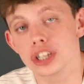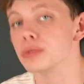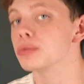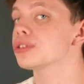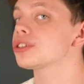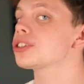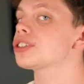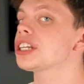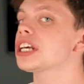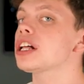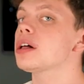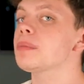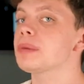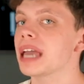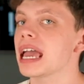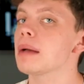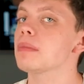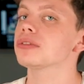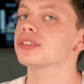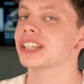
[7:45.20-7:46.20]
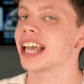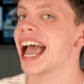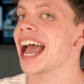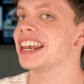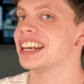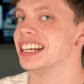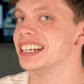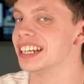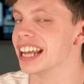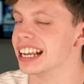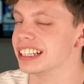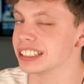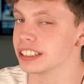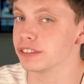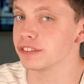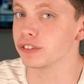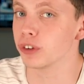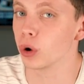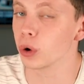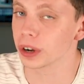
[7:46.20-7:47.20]
you will still be able to edit
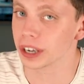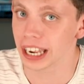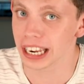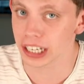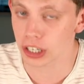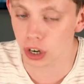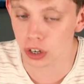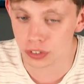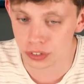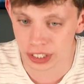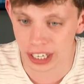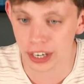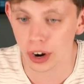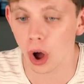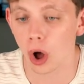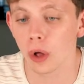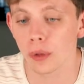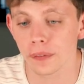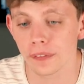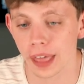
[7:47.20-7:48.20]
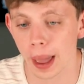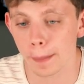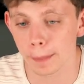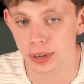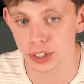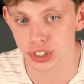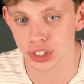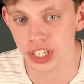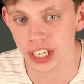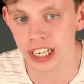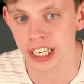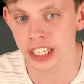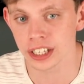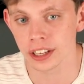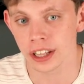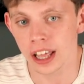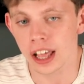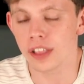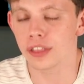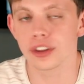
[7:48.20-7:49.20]
native 4K content on that
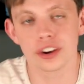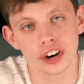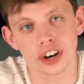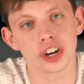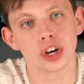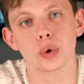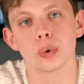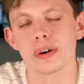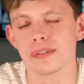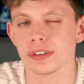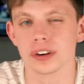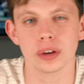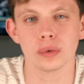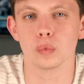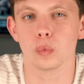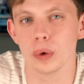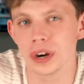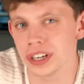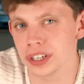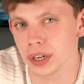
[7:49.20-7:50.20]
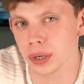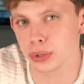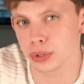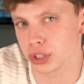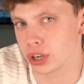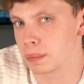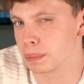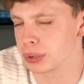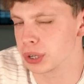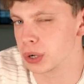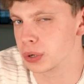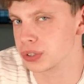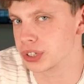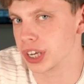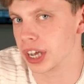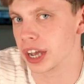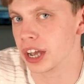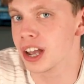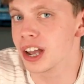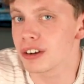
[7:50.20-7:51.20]
machine than an equivalent Windows
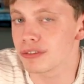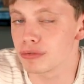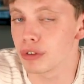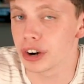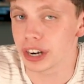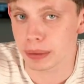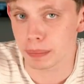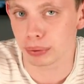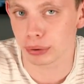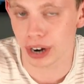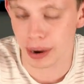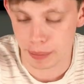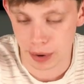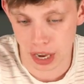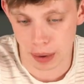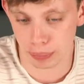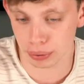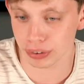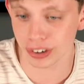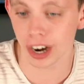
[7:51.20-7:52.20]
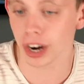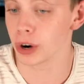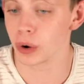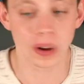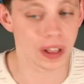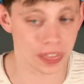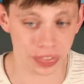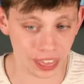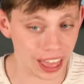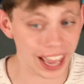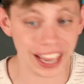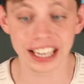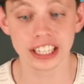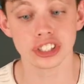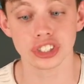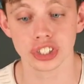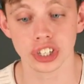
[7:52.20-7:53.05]
computer running Premiere Pro. And that is